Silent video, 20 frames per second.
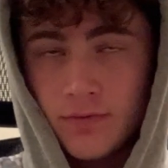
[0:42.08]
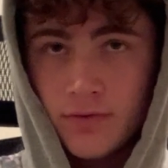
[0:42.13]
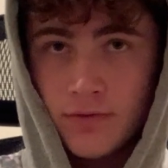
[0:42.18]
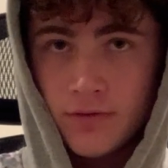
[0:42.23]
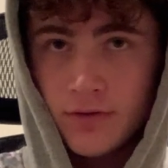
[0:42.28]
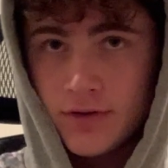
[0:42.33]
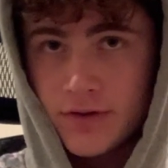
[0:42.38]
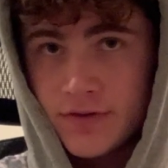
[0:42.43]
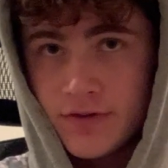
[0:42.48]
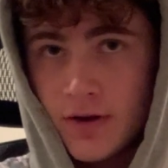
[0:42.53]

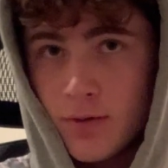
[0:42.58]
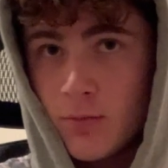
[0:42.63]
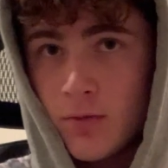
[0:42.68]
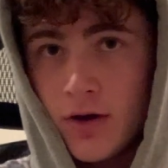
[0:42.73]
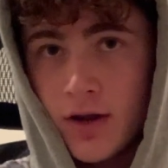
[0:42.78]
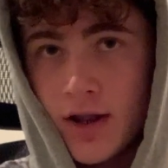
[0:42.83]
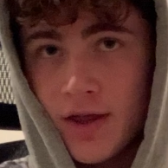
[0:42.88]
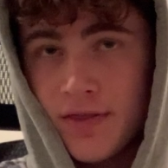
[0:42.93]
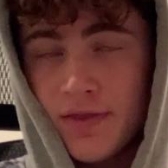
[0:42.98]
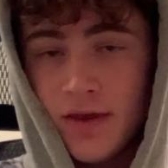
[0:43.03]

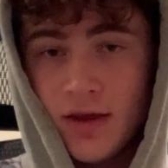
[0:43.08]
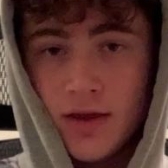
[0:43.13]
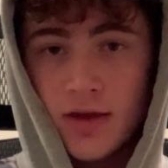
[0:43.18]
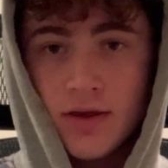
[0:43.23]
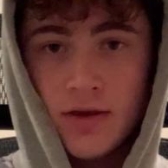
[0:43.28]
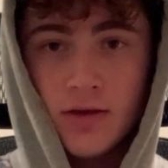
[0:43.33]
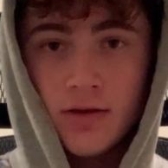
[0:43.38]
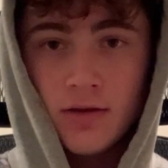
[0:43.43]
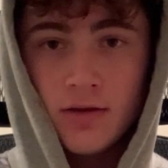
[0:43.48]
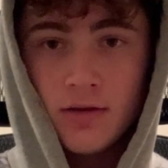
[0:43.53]
somewhat I think
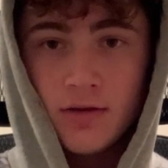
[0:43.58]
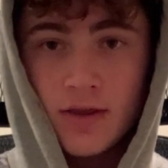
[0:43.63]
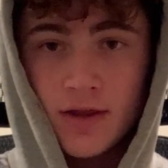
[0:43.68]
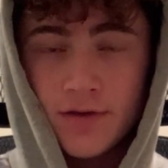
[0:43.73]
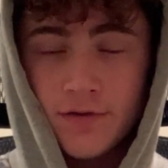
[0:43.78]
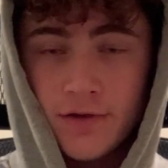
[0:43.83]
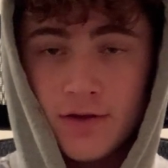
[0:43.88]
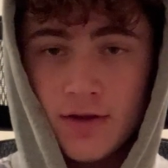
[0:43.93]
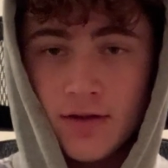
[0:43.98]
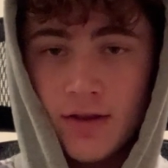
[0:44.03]
they
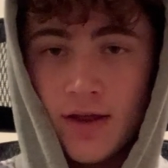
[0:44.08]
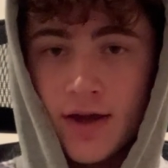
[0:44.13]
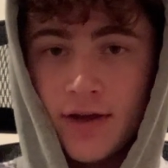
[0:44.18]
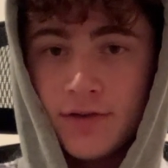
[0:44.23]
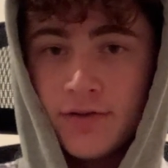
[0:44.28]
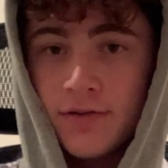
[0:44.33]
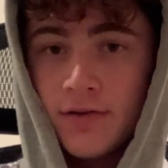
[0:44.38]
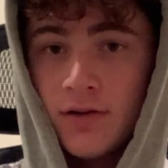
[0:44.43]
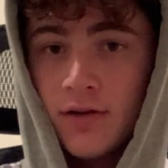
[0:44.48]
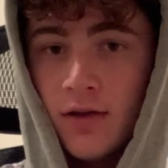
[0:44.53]
see
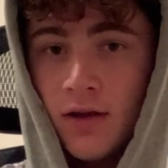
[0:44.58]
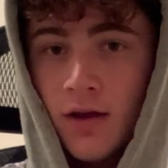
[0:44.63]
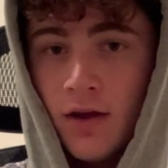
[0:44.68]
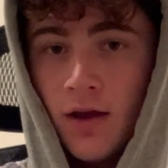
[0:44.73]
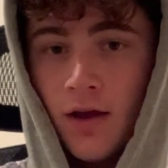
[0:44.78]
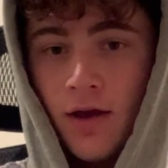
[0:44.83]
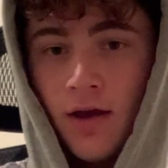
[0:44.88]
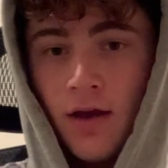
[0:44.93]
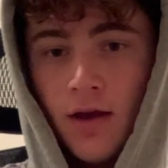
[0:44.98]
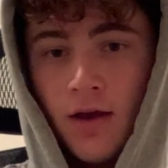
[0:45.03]
less,
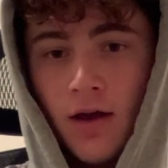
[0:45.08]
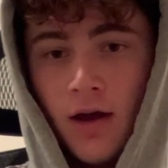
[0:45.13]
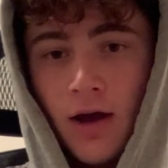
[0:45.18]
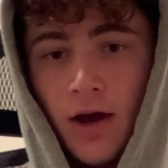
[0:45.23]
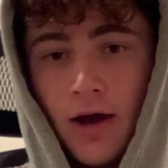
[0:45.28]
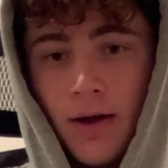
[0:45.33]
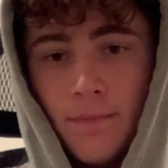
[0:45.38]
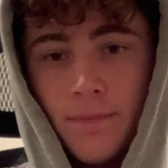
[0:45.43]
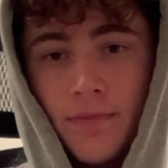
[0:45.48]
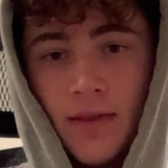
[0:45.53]

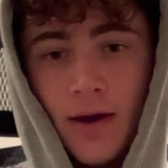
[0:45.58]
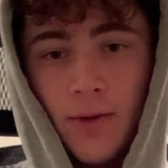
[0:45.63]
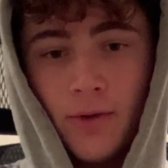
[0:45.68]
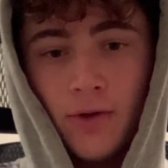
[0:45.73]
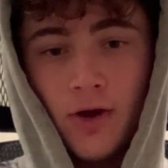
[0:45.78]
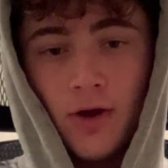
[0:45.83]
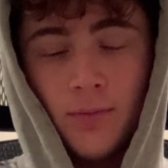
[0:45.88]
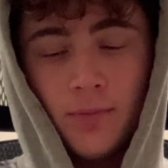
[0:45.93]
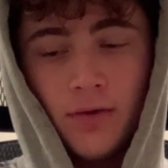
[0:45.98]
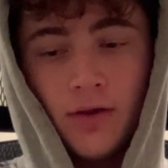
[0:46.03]
that will
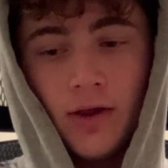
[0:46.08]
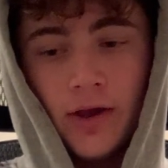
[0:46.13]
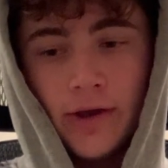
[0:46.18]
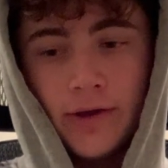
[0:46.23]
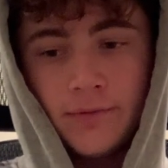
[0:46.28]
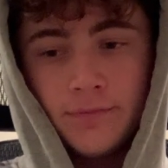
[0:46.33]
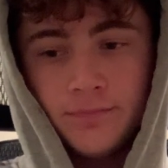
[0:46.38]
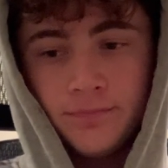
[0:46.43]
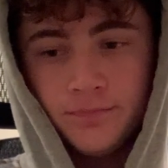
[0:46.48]
help a lot.